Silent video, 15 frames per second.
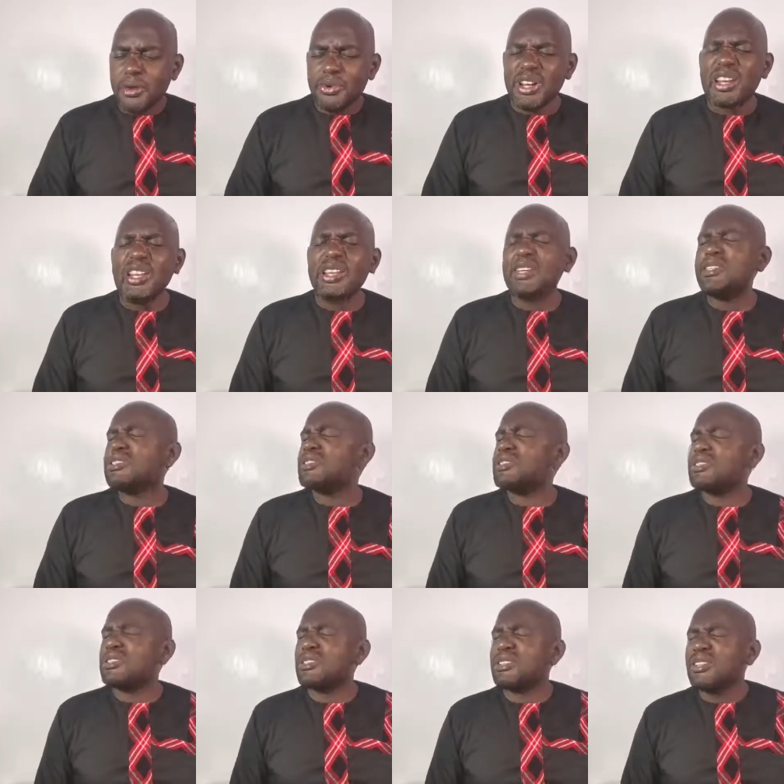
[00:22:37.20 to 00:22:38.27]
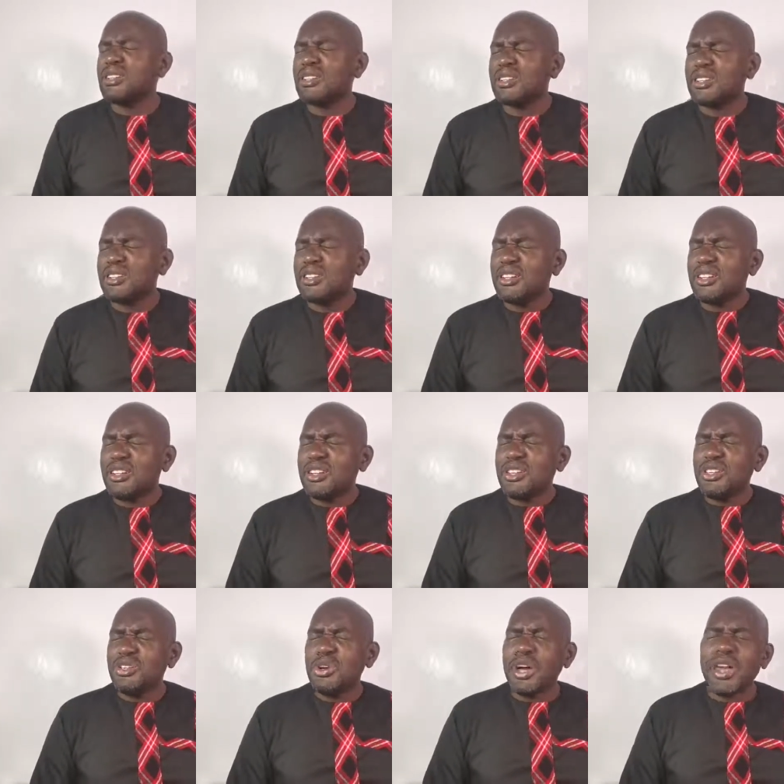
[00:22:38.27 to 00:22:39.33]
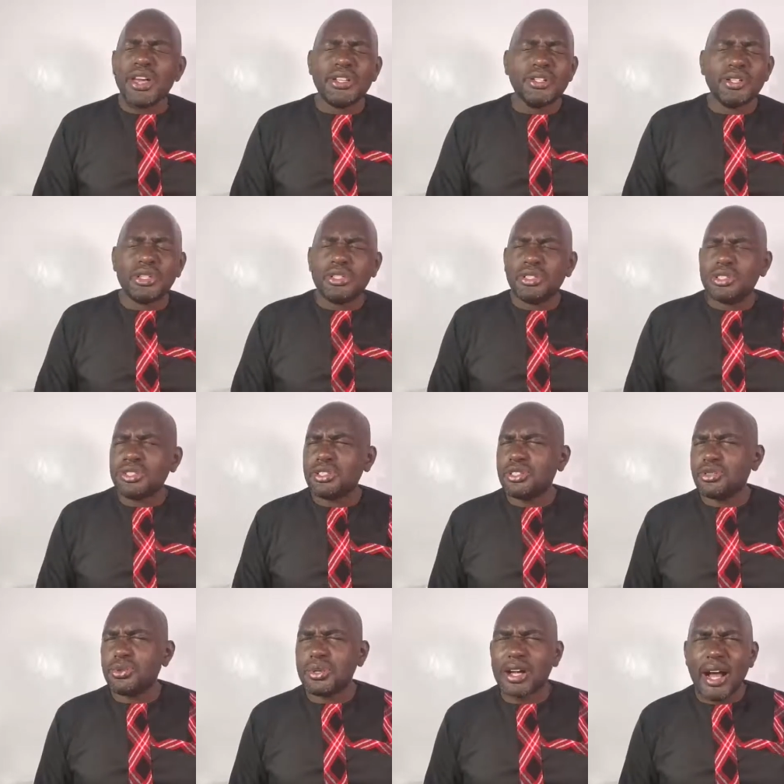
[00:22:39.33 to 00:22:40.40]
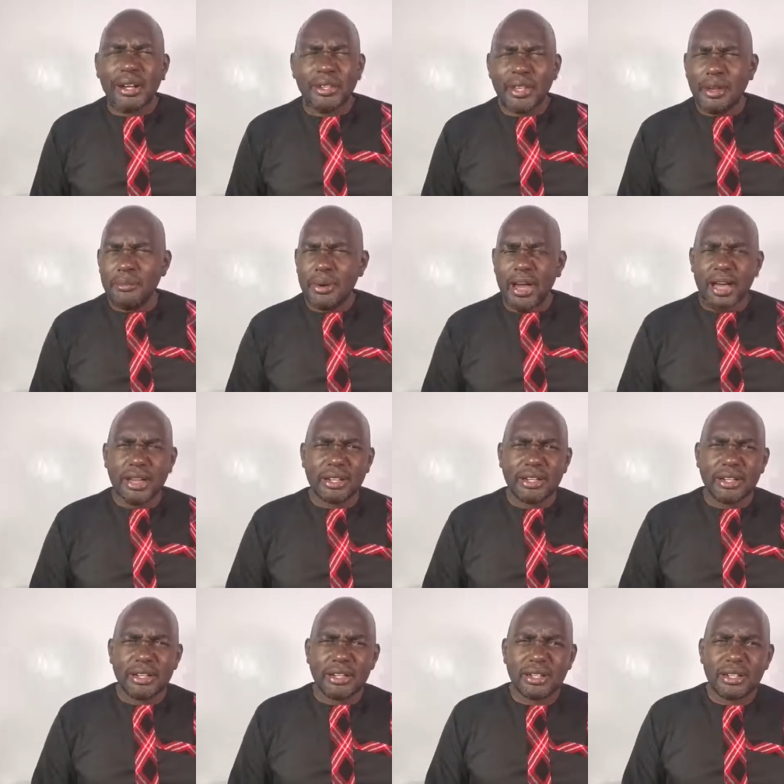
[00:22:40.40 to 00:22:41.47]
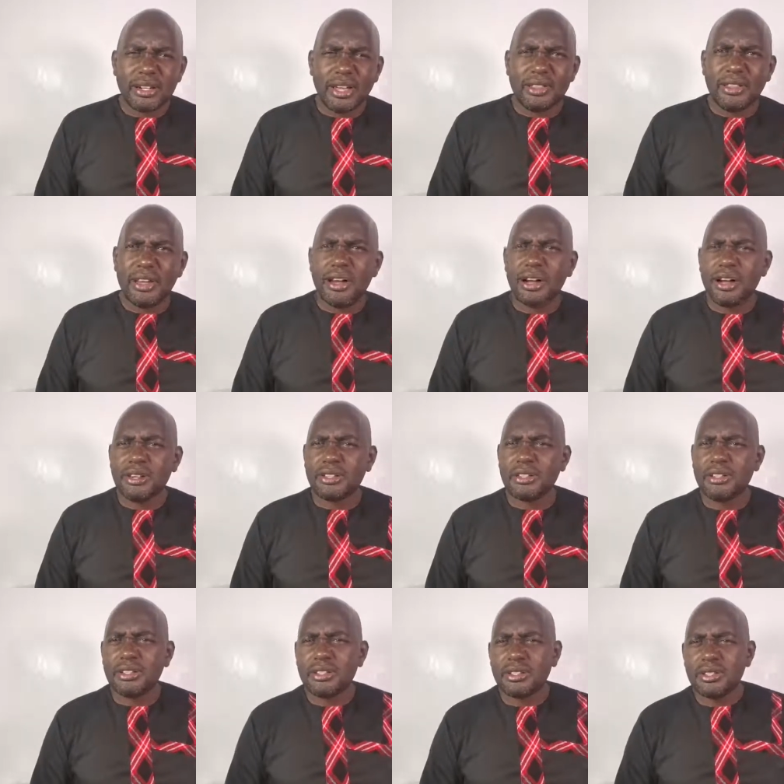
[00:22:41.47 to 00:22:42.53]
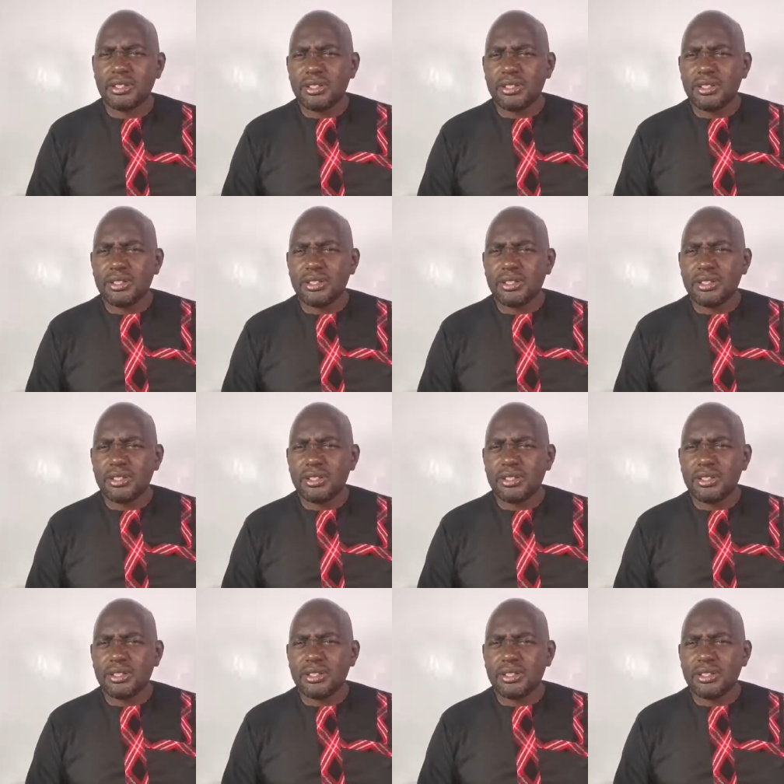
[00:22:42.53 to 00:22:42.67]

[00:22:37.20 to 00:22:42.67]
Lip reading: release your angels to guard their mind and their hearts.